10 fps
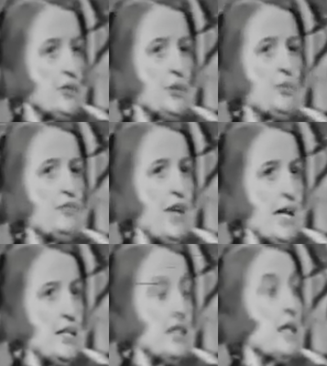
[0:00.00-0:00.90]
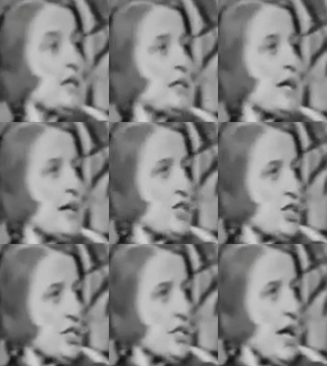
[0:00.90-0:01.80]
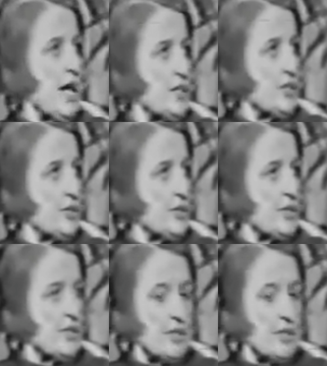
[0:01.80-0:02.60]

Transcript: to find rational answers.